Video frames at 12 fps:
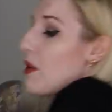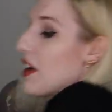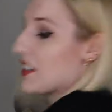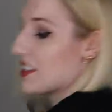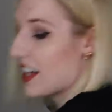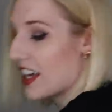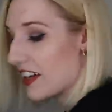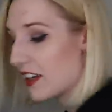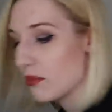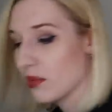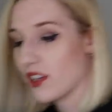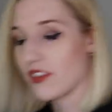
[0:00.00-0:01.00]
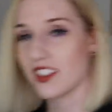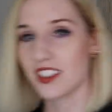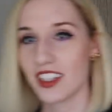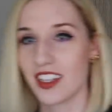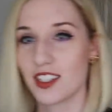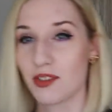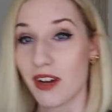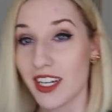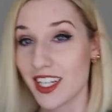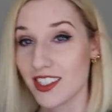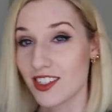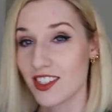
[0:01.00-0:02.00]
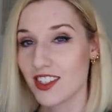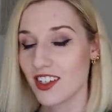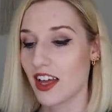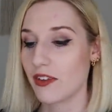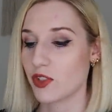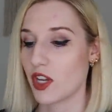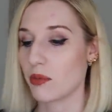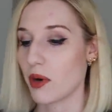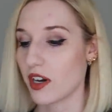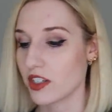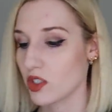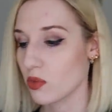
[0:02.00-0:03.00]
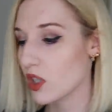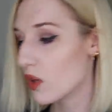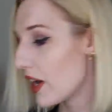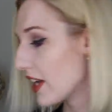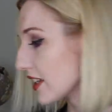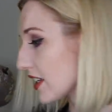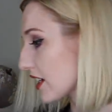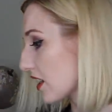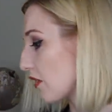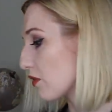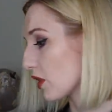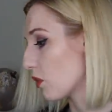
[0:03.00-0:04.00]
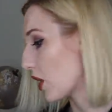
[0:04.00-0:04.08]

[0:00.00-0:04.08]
box that I held up previously, this one, is just the lifestyle product. So we'll go ahead and kick it off with the